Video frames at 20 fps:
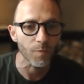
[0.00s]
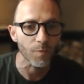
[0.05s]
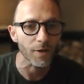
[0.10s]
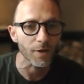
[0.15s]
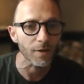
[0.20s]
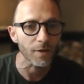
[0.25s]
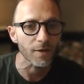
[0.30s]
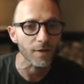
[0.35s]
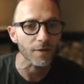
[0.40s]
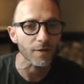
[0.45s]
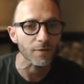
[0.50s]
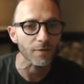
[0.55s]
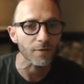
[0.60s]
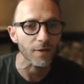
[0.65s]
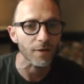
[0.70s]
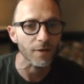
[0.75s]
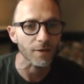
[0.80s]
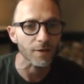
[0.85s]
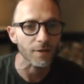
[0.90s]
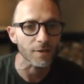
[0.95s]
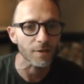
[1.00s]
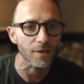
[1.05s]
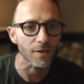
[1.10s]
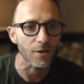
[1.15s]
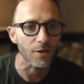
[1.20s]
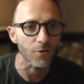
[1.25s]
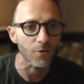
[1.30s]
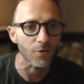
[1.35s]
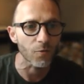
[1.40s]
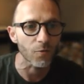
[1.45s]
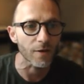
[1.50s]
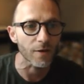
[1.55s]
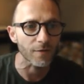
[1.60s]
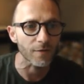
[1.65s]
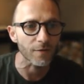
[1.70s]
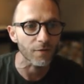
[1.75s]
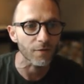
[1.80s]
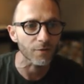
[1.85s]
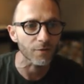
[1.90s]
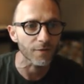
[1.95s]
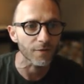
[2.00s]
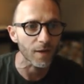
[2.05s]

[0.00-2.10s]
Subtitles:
but it doesn't actually always have a